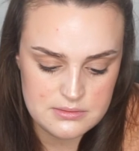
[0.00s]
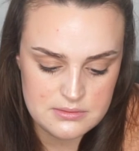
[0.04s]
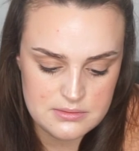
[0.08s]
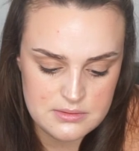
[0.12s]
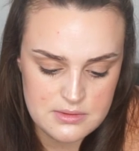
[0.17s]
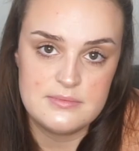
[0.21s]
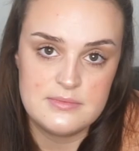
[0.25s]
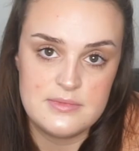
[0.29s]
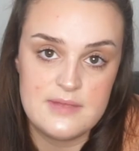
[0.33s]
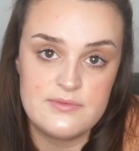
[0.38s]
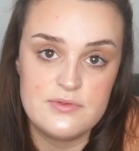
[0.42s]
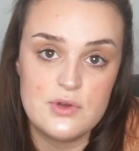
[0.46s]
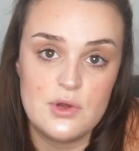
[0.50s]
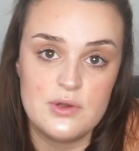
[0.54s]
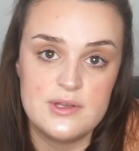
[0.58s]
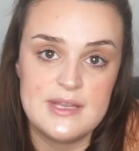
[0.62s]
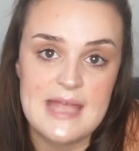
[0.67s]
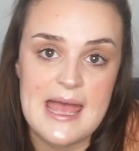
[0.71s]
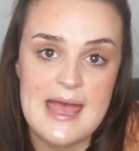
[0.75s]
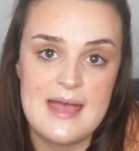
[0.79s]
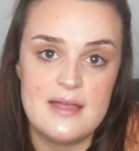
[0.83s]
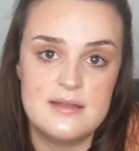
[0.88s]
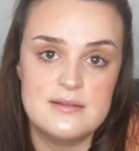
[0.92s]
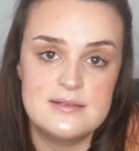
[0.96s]
They've not
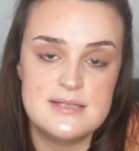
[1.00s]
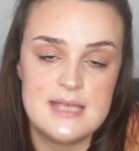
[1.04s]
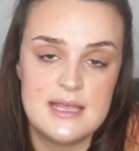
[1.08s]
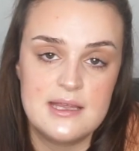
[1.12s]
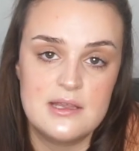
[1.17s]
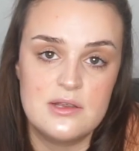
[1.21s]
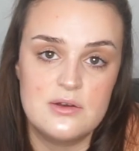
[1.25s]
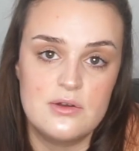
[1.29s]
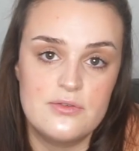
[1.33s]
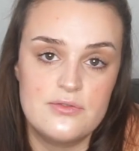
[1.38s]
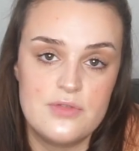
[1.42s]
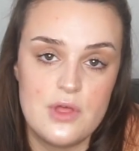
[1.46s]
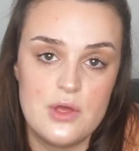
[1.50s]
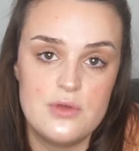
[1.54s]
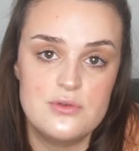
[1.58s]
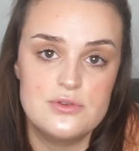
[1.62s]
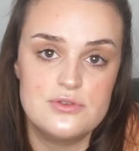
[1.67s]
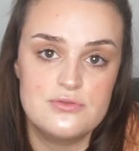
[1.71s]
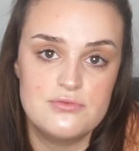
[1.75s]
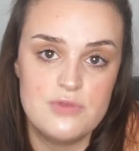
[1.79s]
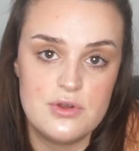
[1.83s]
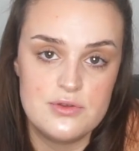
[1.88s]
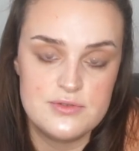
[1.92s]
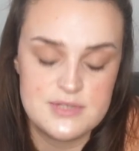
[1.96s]
yet taken off
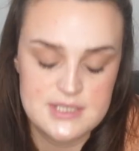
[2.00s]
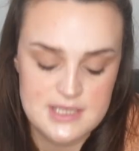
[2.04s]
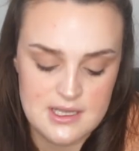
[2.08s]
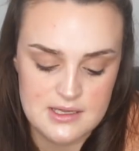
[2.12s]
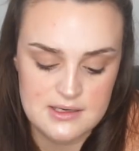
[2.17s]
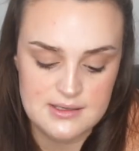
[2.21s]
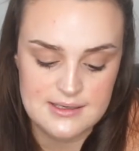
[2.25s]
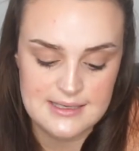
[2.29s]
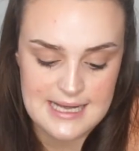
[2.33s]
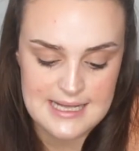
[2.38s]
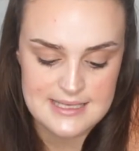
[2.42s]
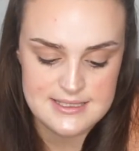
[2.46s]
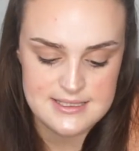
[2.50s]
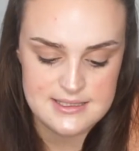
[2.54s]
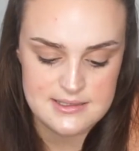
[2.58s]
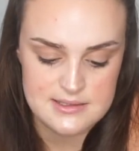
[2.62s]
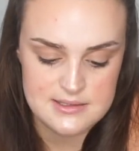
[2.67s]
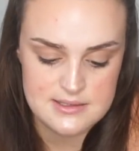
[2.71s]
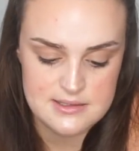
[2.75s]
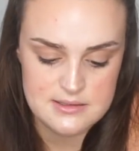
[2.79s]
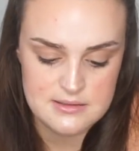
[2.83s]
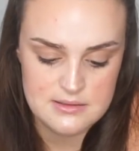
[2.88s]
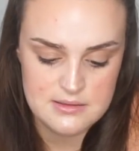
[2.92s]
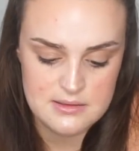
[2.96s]
those rose-coloured
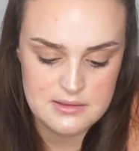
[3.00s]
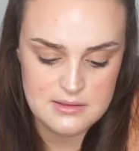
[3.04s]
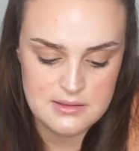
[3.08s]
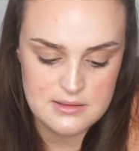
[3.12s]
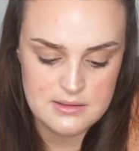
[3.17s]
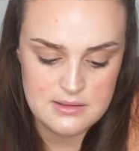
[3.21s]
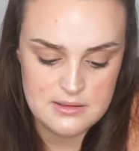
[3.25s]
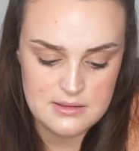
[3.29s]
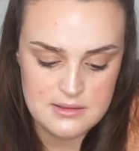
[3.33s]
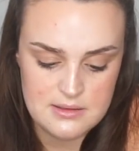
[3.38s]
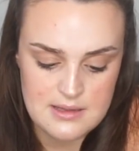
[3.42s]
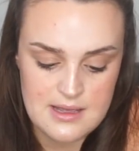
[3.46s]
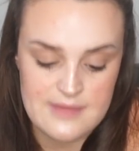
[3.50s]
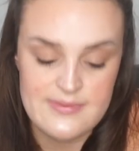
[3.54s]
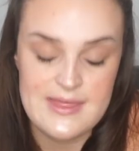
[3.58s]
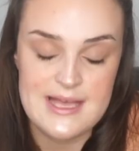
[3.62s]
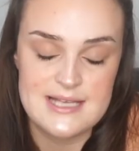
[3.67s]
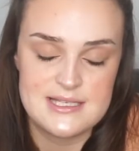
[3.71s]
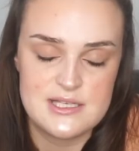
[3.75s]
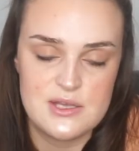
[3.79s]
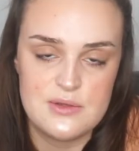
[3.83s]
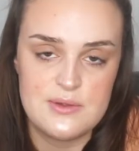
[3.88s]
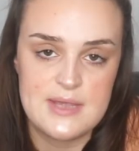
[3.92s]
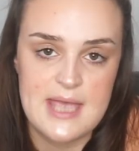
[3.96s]
glasses, and
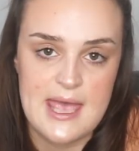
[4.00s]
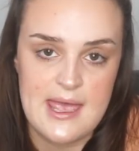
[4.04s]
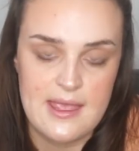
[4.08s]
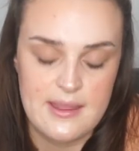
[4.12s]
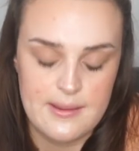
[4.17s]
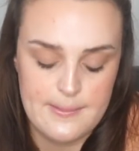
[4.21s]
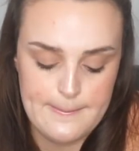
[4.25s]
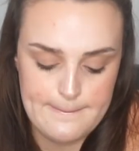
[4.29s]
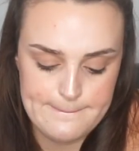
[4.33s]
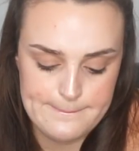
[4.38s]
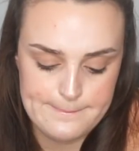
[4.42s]
that's okay.